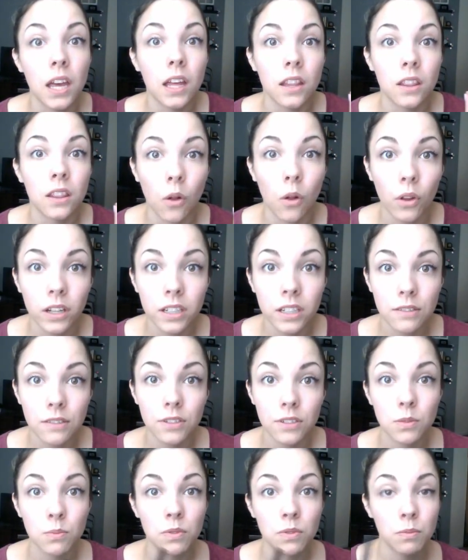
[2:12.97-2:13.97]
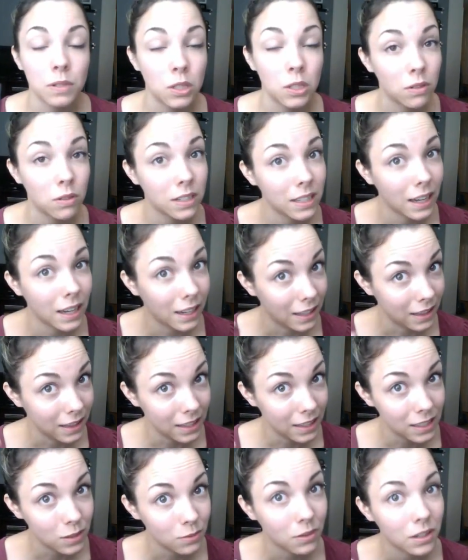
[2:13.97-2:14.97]
The only difference between that and
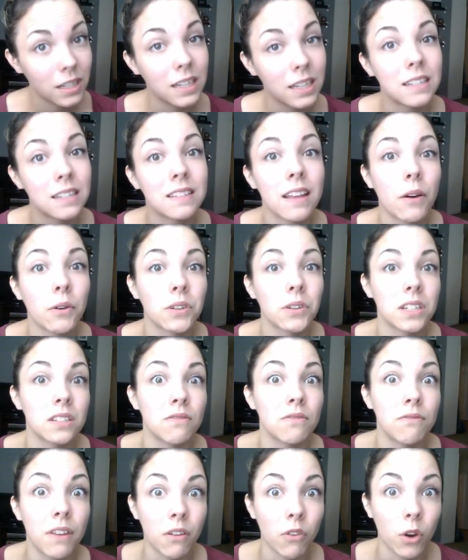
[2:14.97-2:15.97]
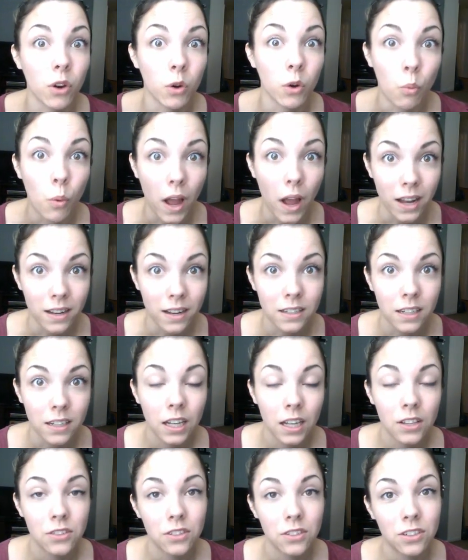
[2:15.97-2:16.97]
this one is that one is very wet,
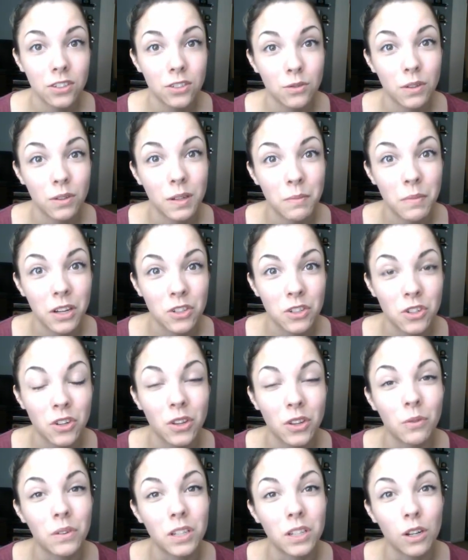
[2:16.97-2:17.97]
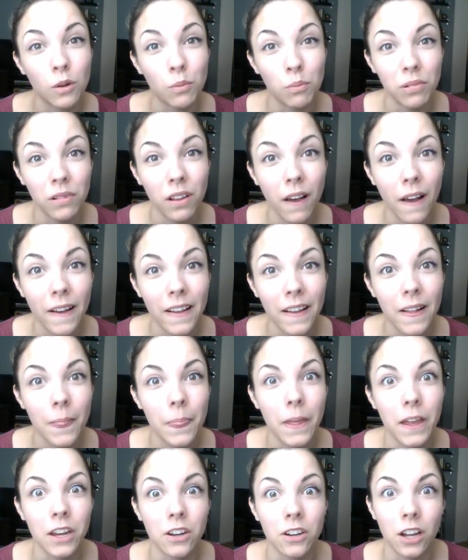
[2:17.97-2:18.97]
so you just want to make sure that when you apply it
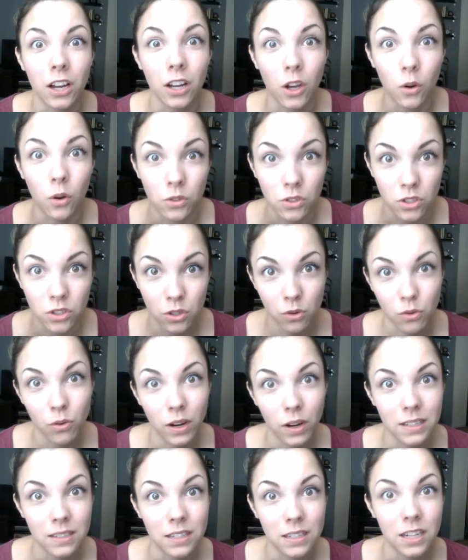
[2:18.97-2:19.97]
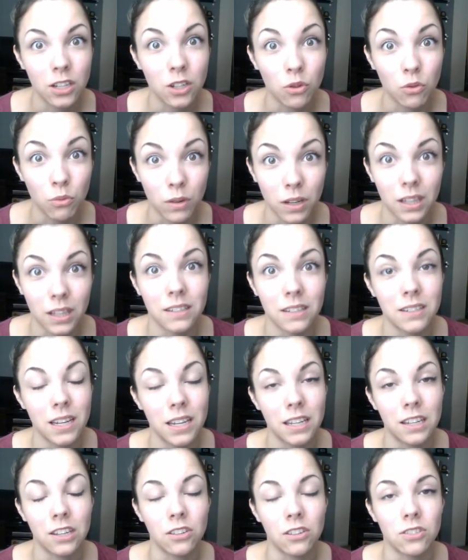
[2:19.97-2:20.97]
that you're not going too crazy and you're really
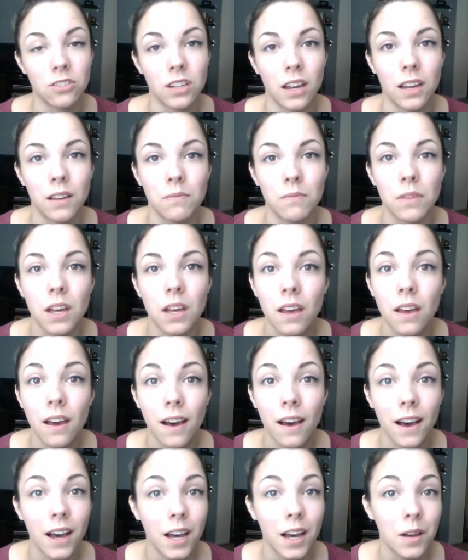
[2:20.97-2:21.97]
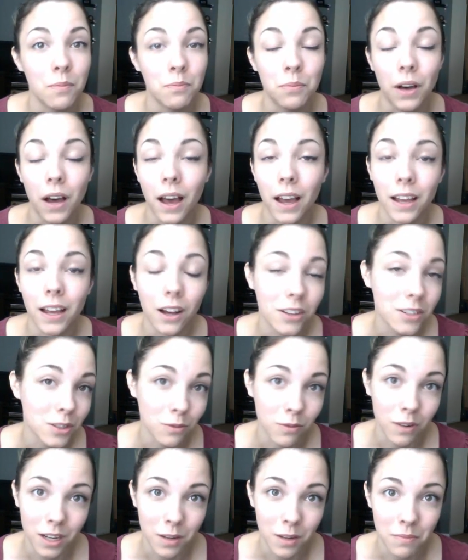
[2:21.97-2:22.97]
taking your time. But I also
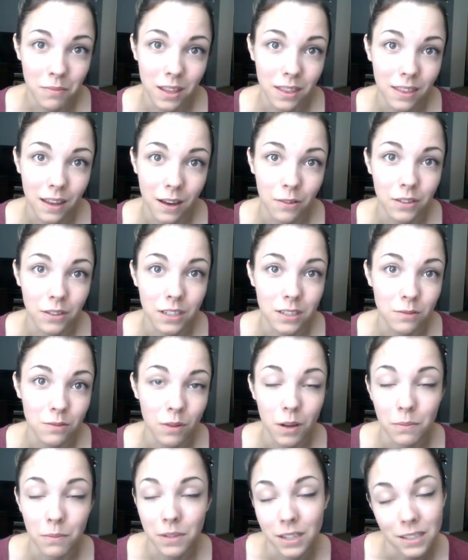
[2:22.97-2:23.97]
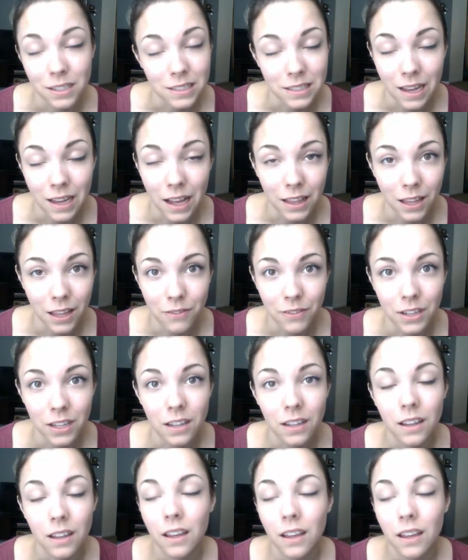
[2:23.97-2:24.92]
recommend that one as well because I love it.